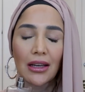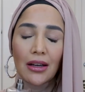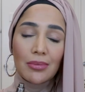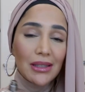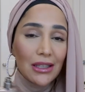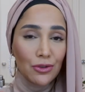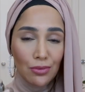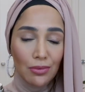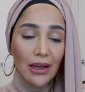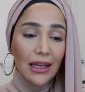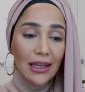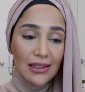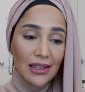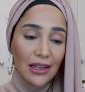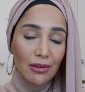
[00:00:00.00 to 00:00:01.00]
Hubsy's,
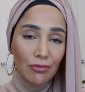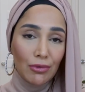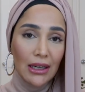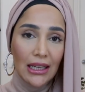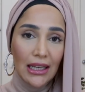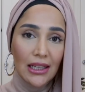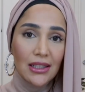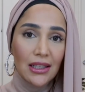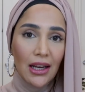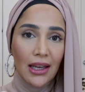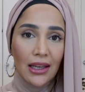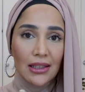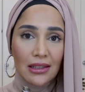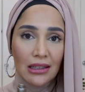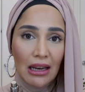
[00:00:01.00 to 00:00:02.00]
like I said, really into
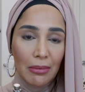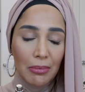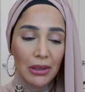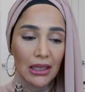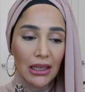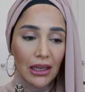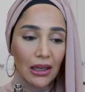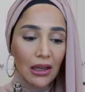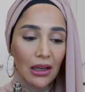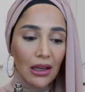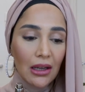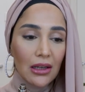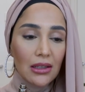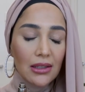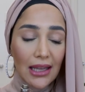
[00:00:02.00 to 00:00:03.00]
like his lemony
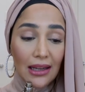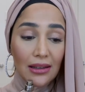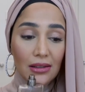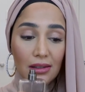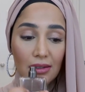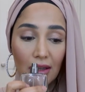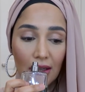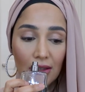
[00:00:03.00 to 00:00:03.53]
scents.